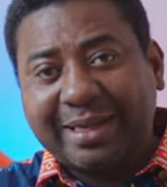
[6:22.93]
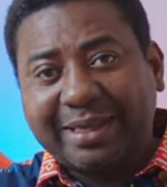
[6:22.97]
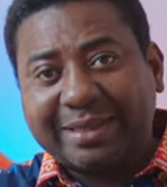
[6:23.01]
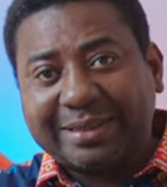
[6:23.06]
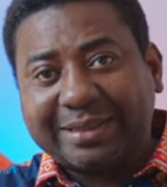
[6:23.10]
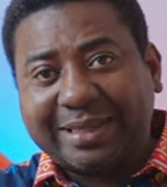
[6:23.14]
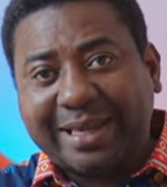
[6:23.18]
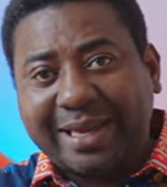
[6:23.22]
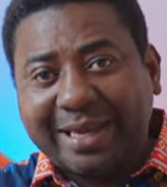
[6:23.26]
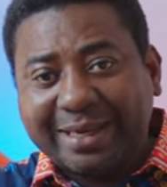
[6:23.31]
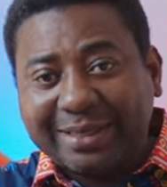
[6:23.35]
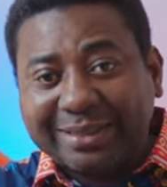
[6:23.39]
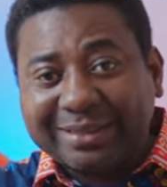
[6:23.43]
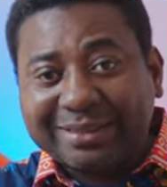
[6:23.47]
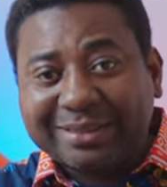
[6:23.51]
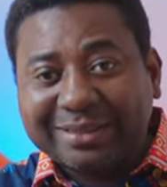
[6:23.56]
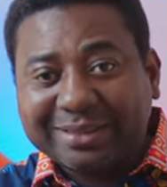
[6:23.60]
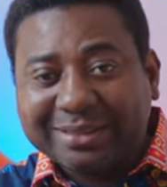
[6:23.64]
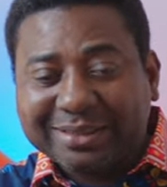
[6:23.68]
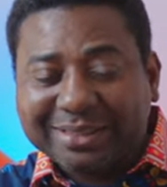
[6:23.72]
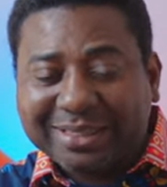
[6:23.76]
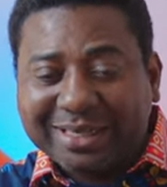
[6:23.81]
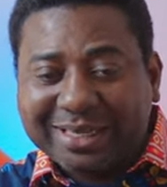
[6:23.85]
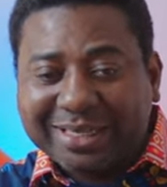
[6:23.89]
Then,
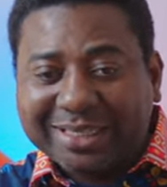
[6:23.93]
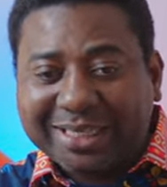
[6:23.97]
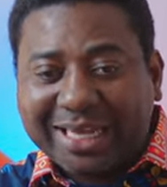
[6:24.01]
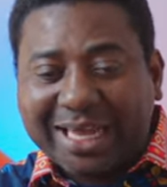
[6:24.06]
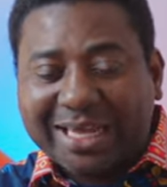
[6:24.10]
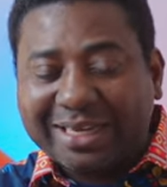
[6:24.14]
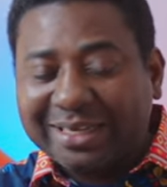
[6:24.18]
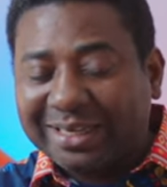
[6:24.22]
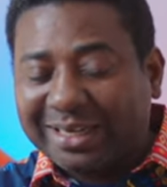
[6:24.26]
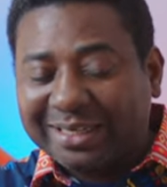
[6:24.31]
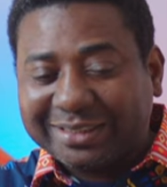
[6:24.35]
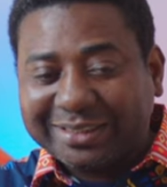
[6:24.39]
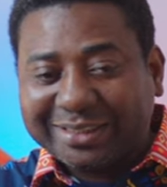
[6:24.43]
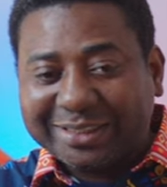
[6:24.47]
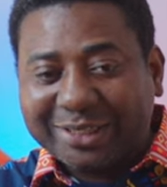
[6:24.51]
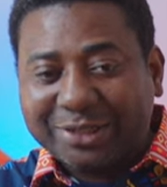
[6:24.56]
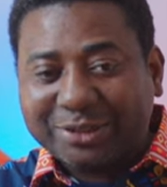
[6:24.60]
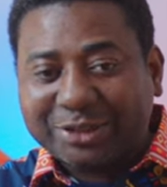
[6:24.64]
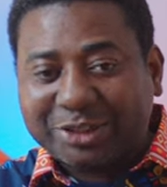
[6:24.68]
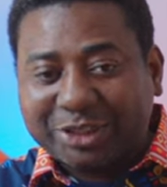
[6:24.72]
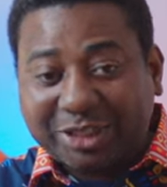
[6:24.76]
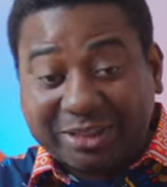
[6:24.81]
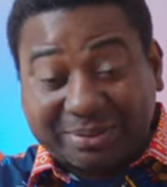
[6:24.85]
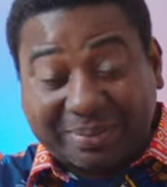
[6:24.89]
and you know,
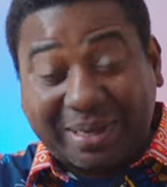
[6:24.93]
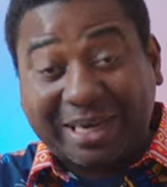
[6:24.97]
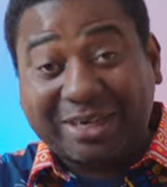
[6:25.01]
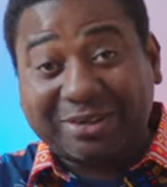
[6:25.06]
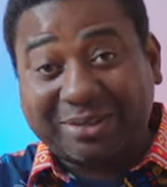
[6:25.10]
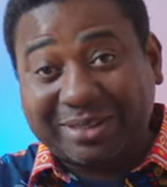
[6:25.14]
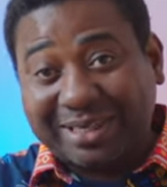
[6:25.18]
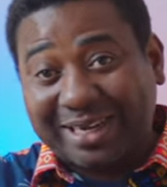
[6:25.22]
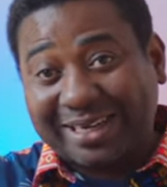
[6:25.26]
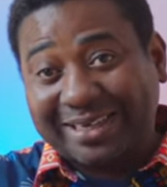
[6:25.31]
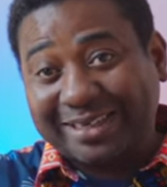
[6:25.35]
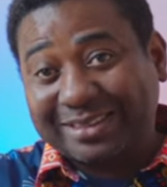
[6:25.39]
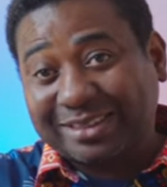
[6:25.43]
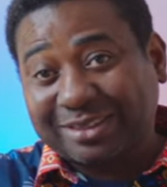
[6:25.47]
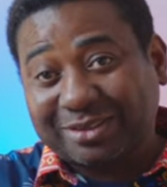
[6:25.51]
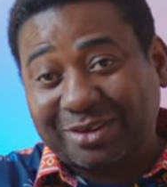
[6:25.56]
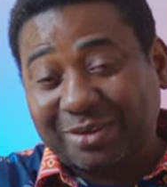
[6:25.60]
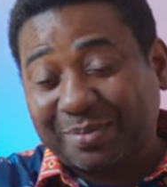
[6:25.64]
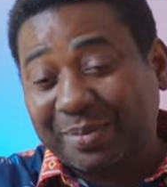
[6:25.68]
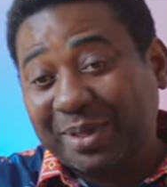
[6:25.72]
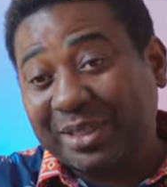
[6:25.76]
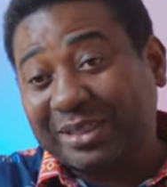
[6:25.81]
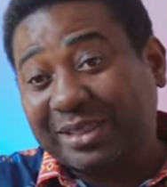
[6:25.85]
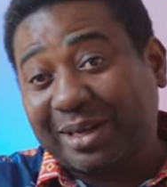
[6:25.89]
just by looking at this
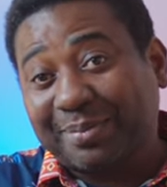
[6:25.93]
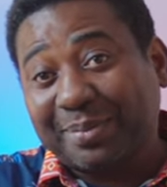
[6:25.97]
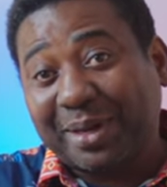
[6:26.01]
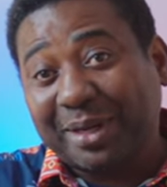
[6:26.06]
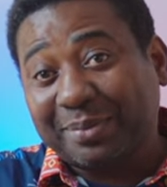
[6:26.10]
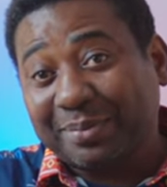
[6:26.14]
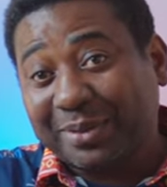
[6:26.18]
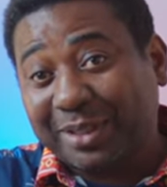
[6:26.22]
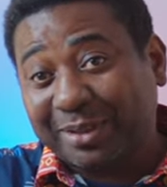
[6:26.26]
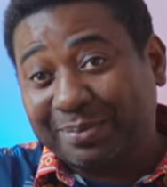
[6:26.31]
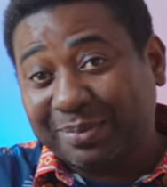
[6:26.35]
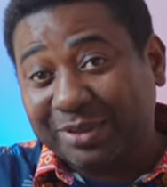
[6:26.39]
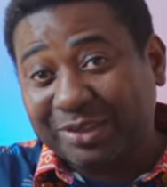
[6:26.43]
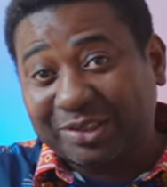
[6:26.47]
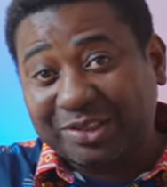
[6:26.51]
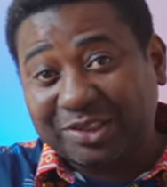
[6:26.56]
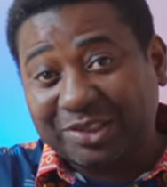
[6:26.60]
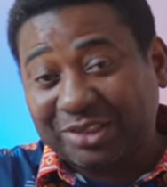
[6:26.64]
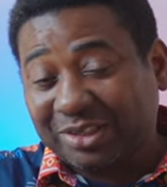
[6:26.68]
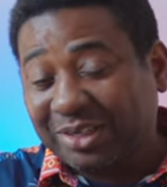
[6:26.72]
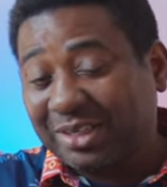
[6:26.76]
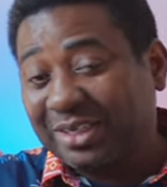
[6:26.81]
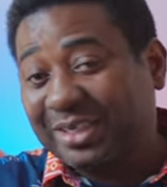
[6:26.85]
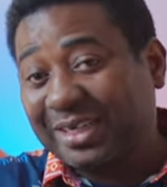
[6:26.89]
comment, I might be able to
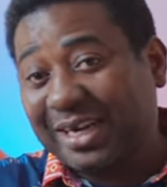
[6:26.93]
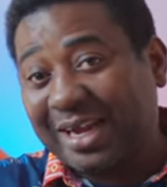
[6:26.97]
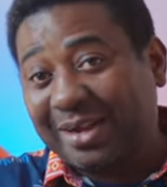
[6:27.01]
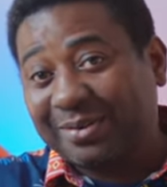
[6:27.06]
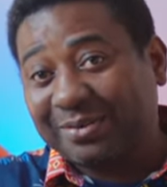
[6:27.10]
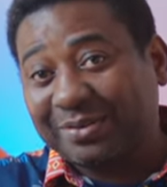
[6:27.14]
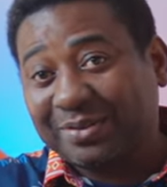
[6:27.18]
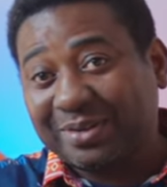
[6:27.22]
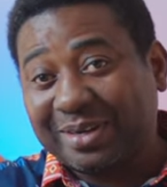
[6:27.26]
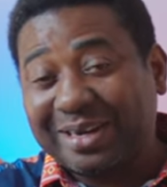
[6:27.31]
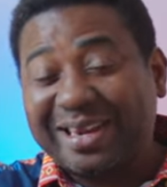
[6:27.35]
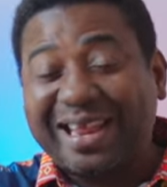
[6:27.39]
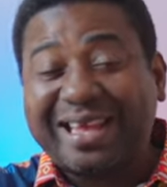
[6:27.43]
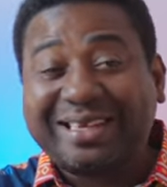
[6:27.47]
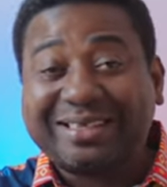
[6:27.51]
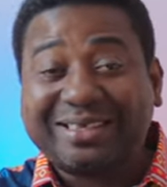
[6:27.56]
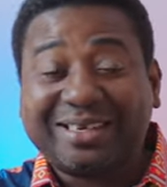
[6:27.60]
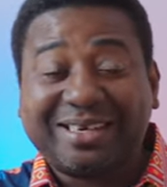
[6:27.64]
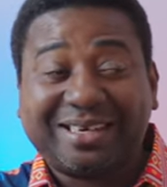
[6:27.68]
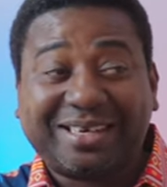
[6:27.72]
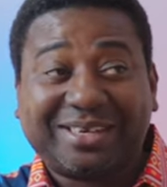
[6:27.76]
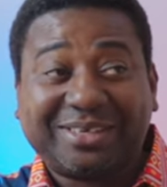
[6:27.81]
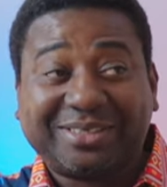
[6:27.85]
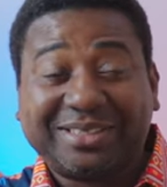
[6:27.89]
sort it out.
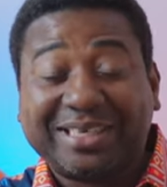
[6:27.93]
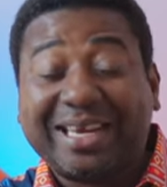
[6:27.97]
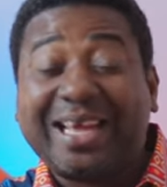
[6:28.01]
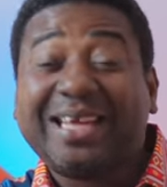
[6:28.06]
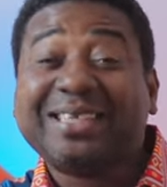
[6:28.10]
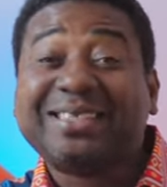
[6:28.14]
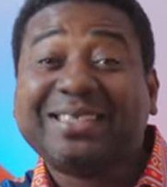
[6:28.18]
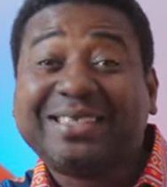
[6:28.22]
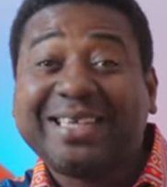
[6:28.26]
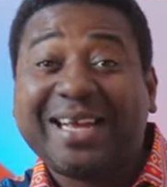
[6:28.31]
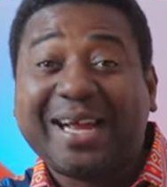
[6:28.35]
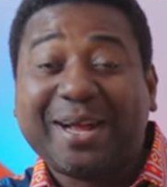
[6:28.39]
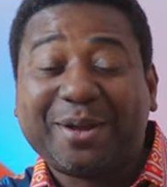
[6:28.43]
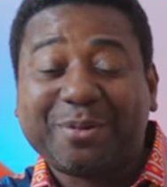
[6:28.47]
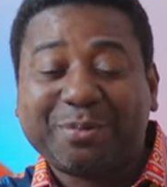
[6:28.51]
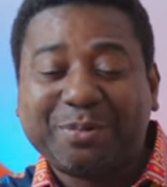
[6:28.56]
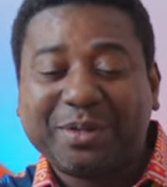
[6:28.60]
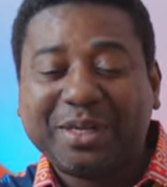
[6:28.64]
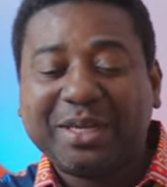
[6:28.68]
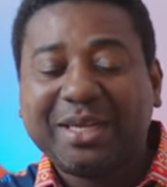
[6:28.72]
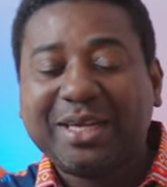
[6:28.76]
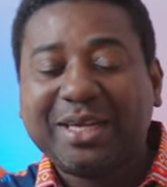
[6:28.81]
Last time,